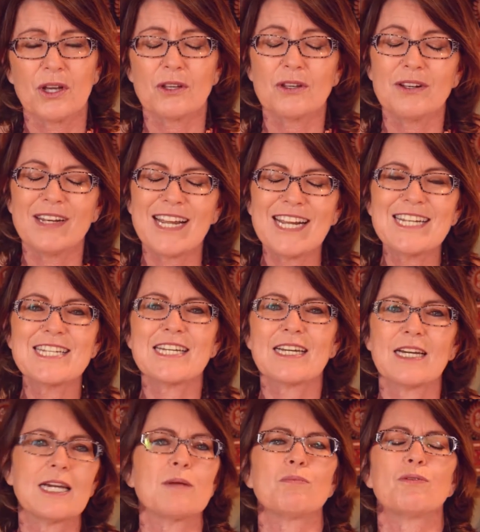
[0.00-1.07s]
You need to
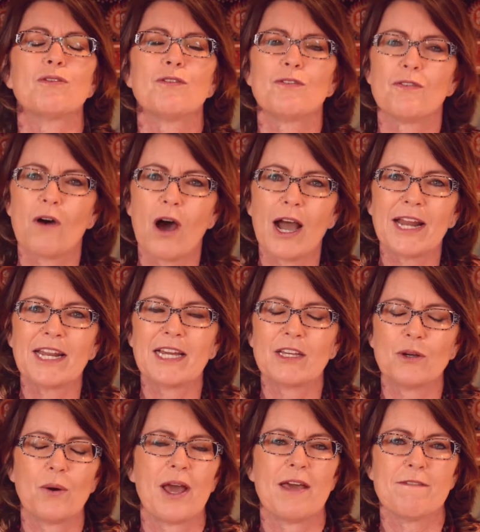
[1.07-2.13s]
keep refining
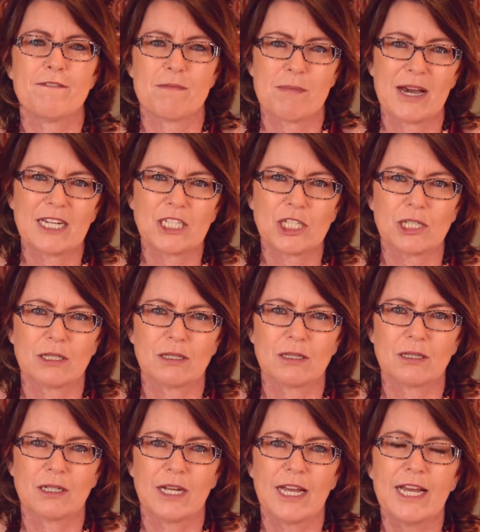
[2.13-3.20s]
your affirmation
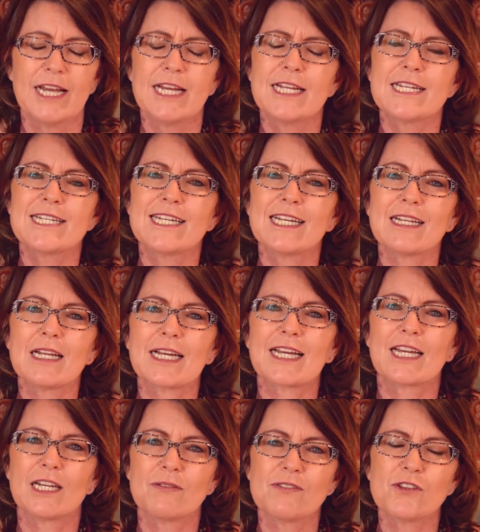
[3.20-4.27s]
till it
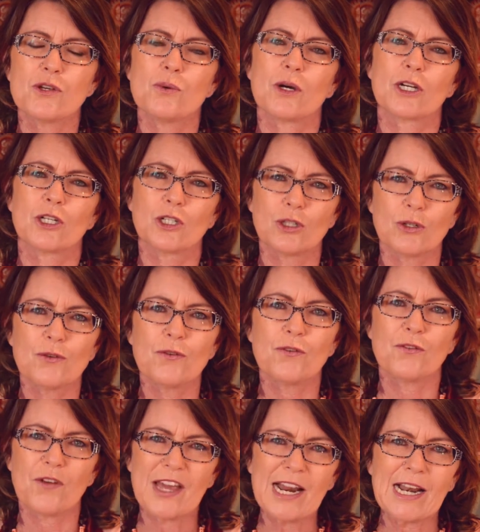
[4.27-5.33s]
gives you a good
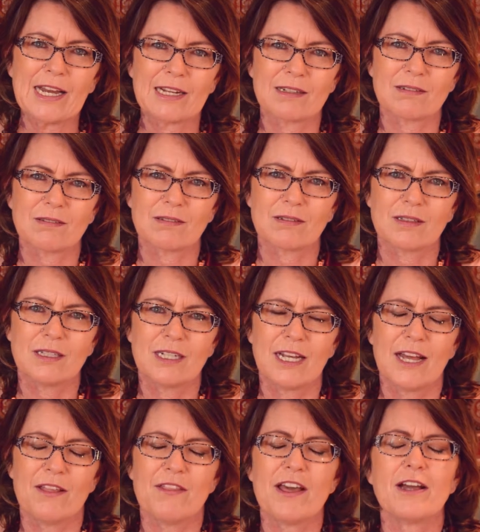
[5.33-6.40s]
feeling.
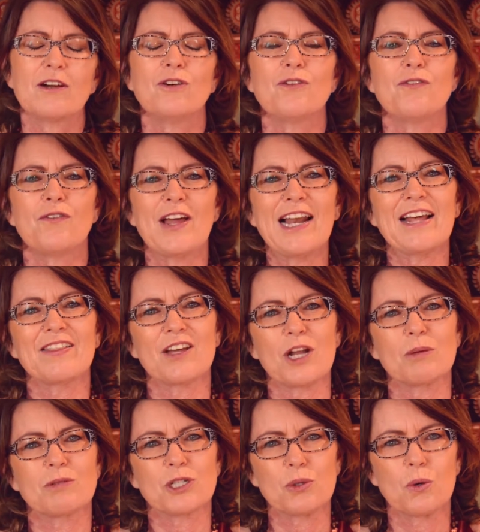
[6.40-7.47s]
That good feeling that
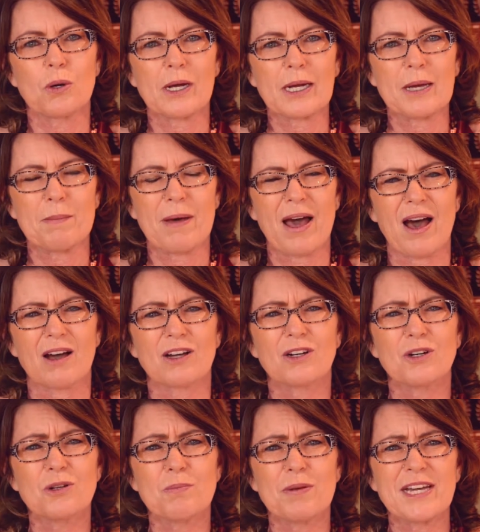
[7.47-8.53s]
I'm talking about
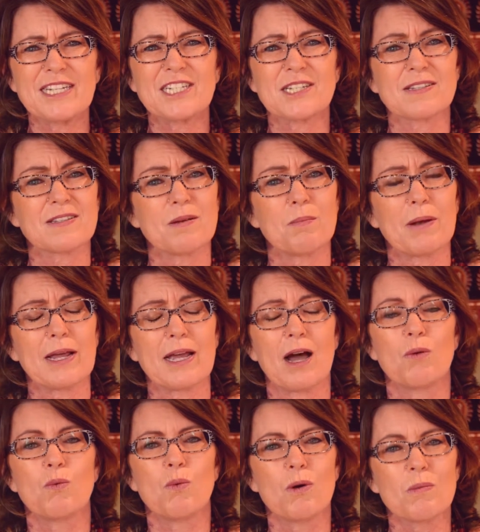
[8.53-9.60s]
could be just simply a
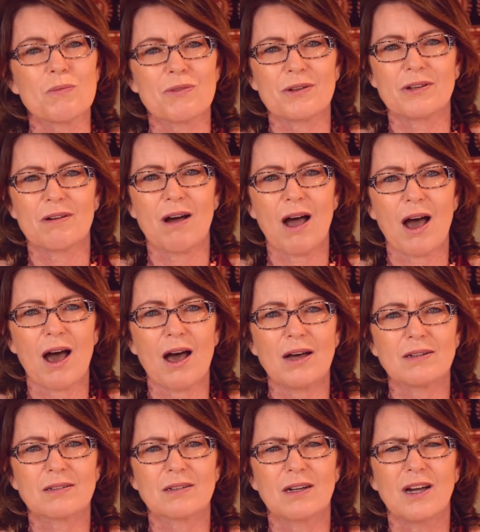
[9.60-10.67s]
warmth in your
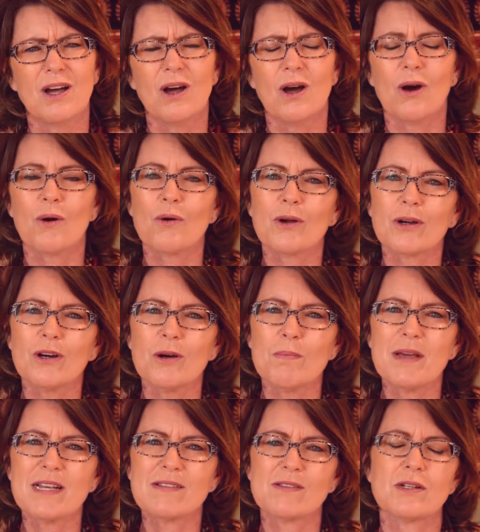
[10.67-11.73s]
heart, or it could
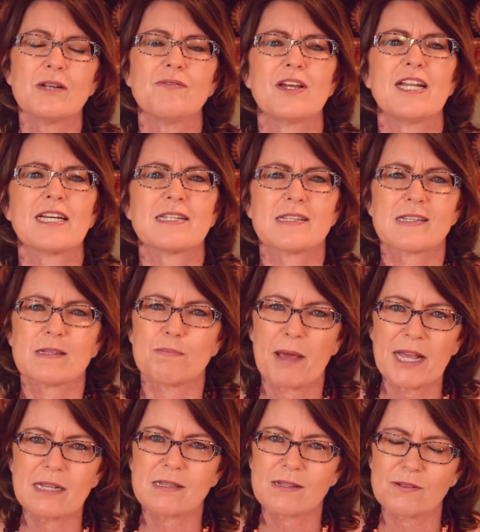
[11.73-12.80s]
be sort of an
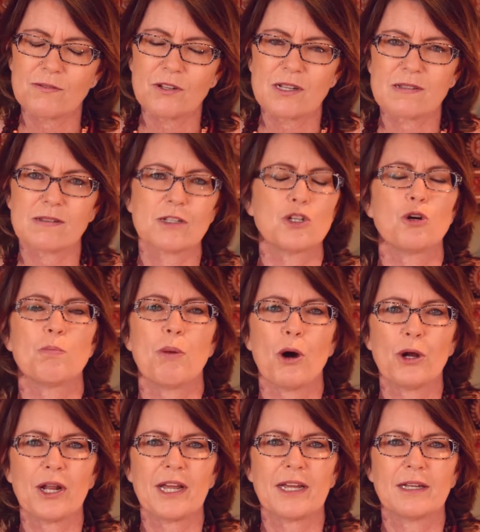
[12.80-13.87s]
expansiveness in your
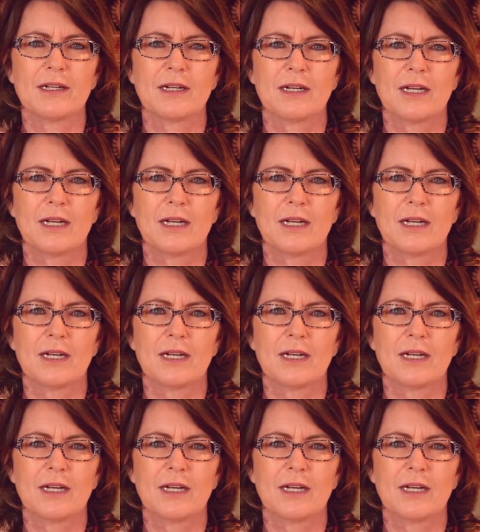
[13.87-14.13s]
body.